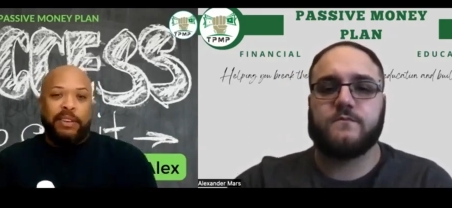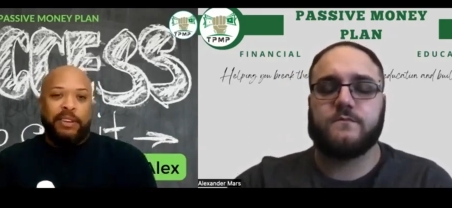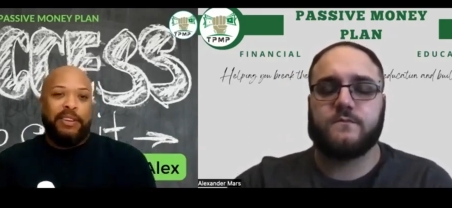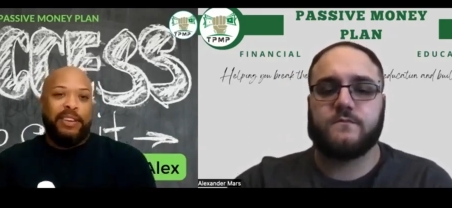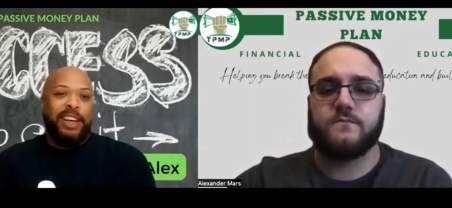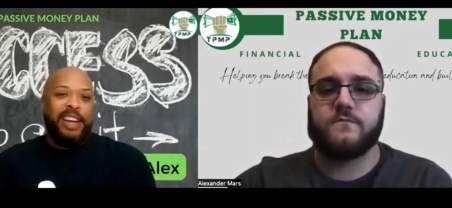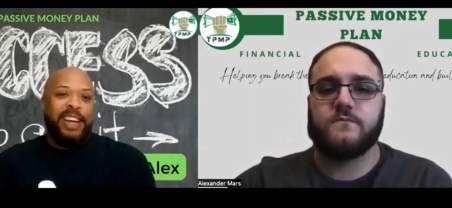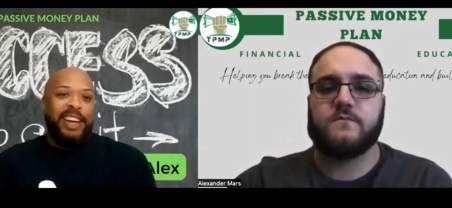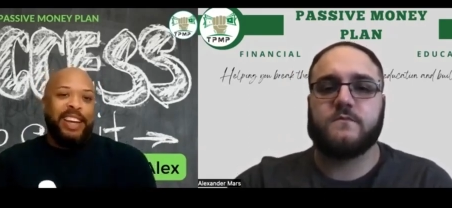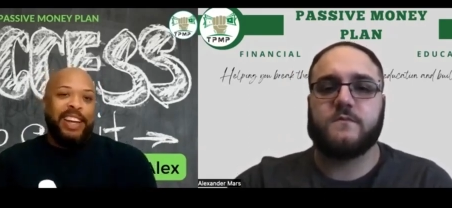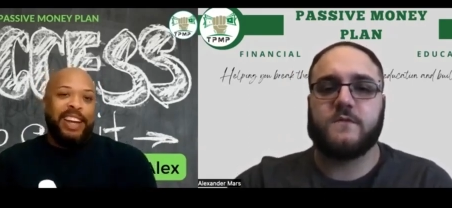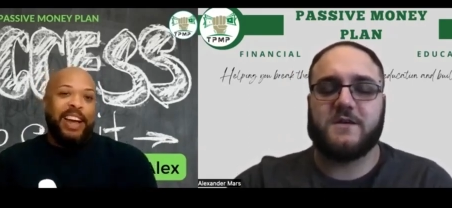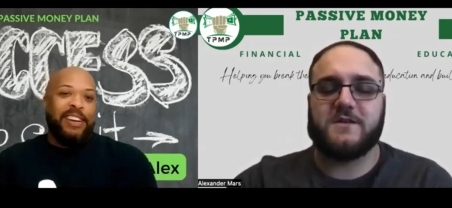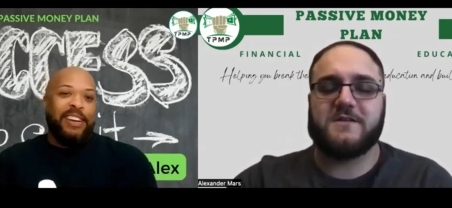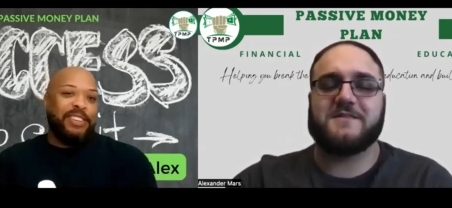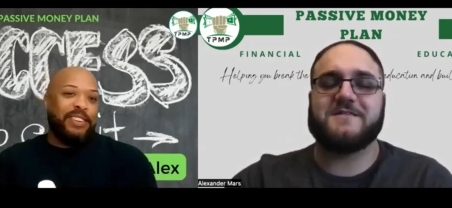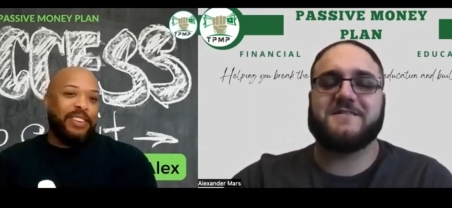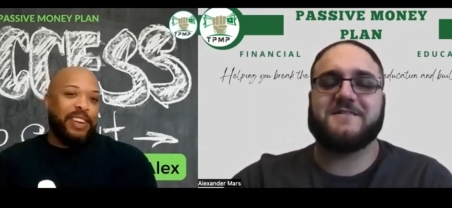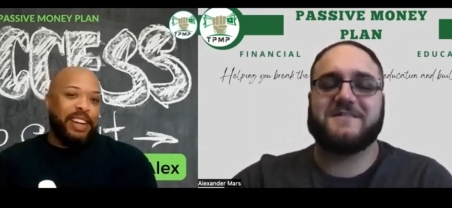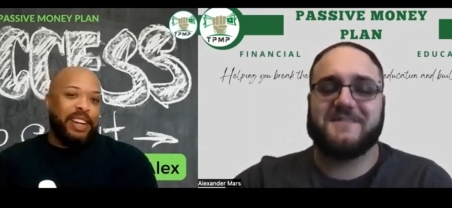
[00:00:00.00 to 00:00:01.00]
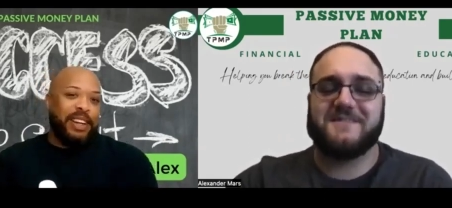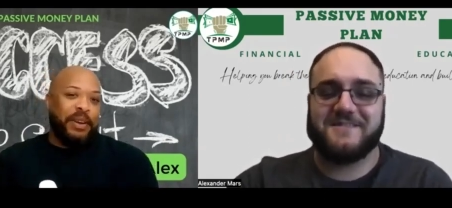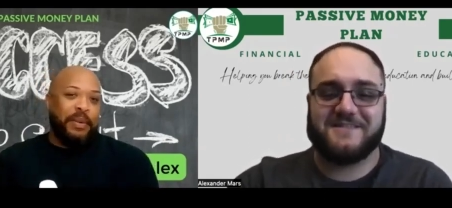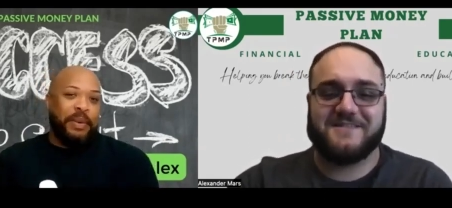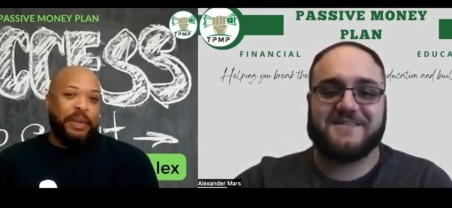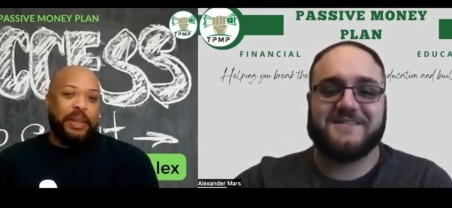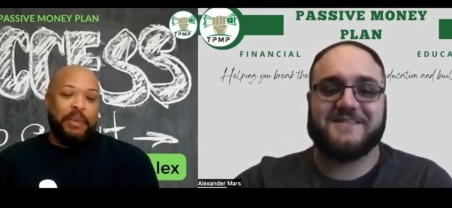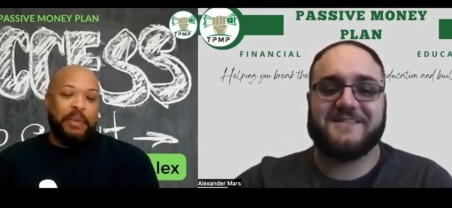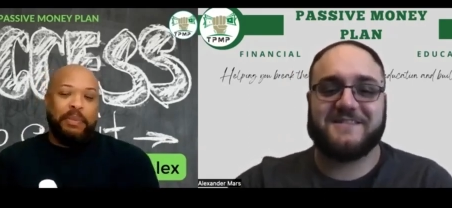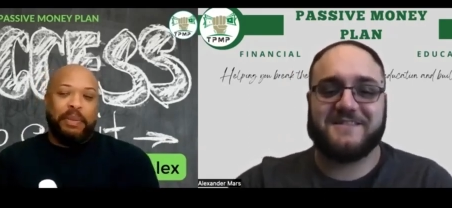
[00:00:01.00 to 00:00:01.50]
Speaker 1: you know now it's a great deal
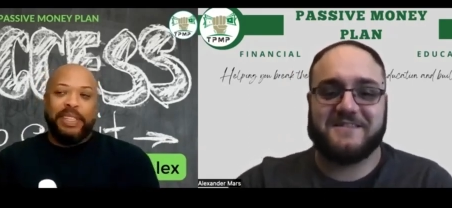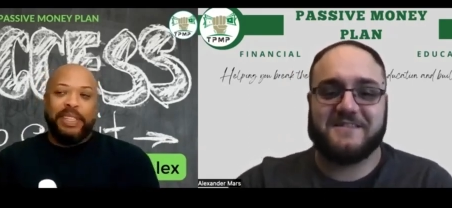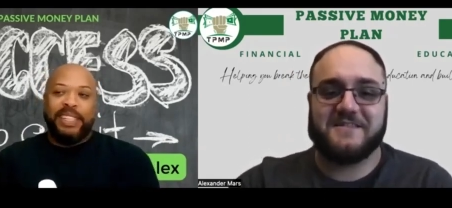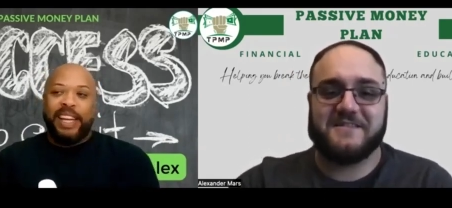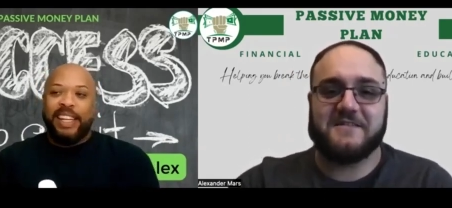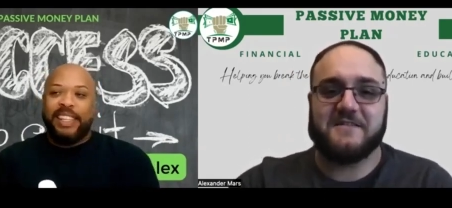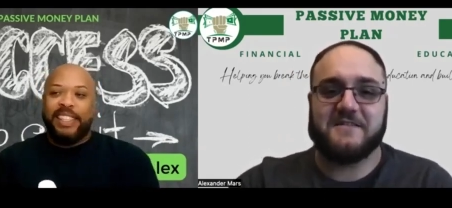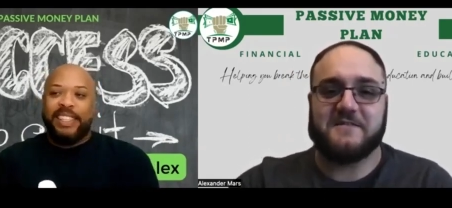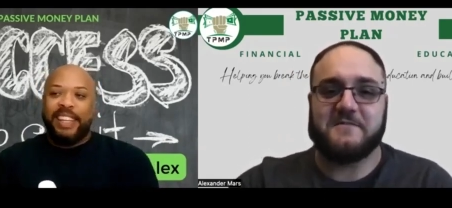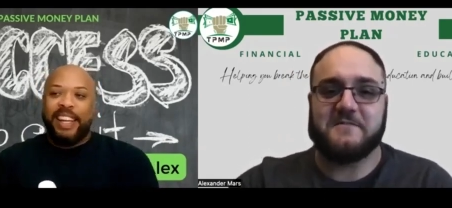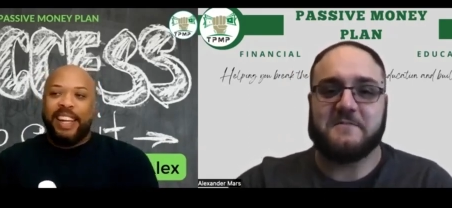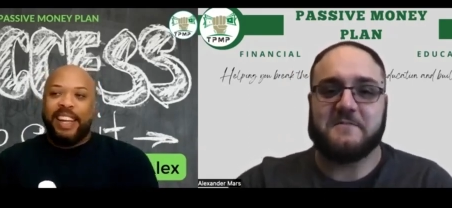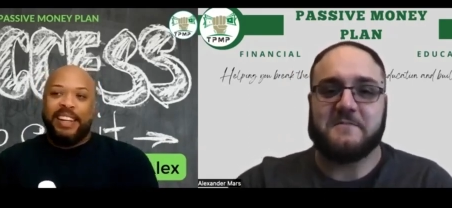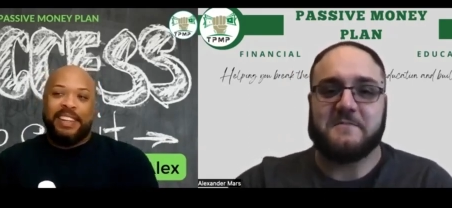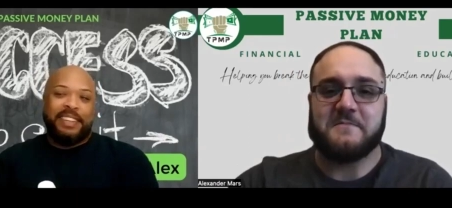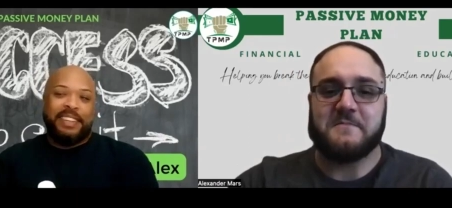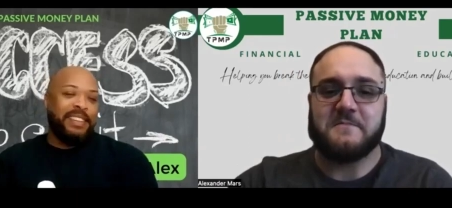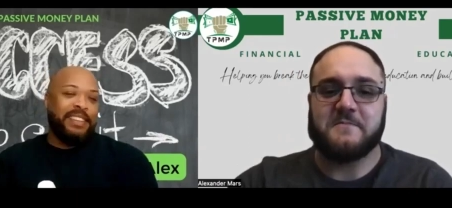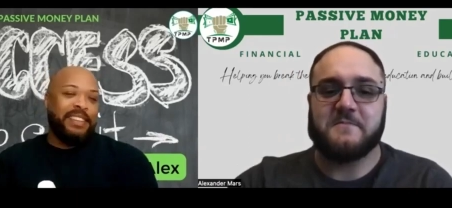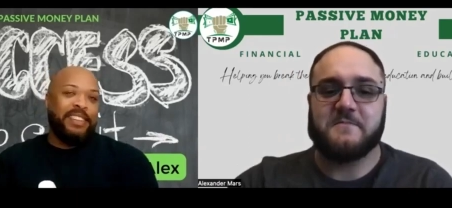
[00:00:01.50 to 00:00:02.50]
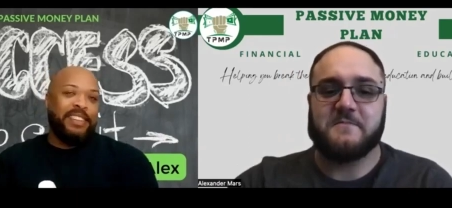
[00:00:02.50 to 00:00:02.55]
with the appreciation that it,